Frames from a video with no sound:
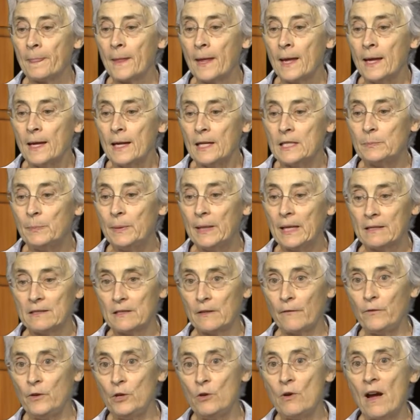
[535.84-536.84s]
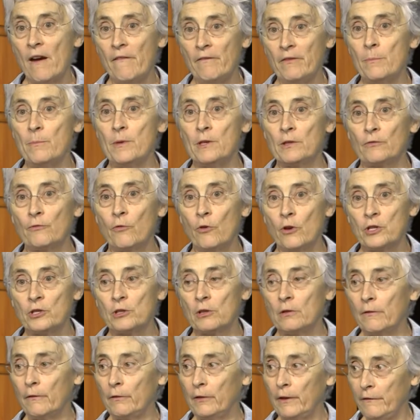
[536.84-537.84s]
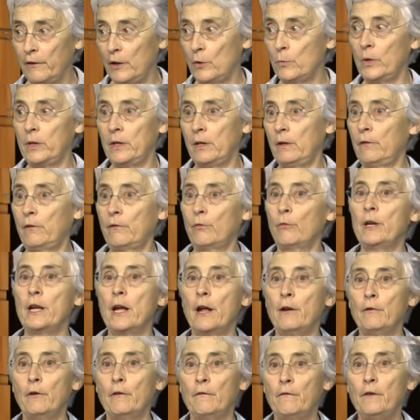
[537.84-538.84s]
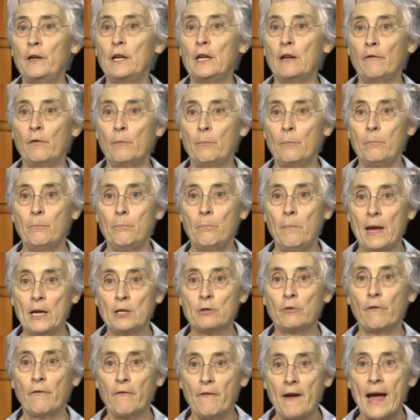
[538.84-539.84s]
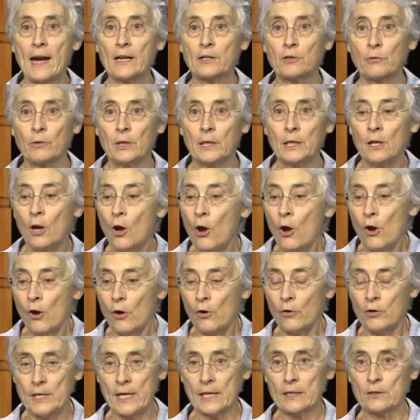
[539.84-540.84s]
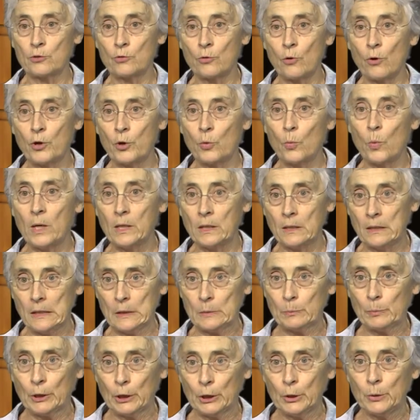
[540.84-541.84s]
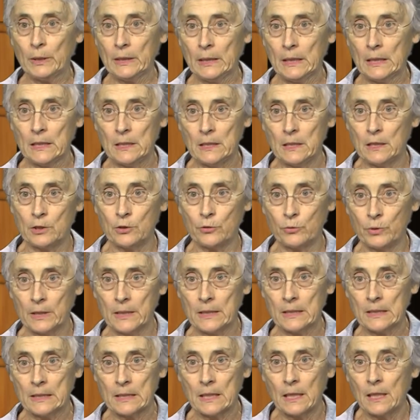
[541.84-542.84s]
It's because if you have the misfortune of living within 300 feet of a major factory or next door to one of these polluting industries,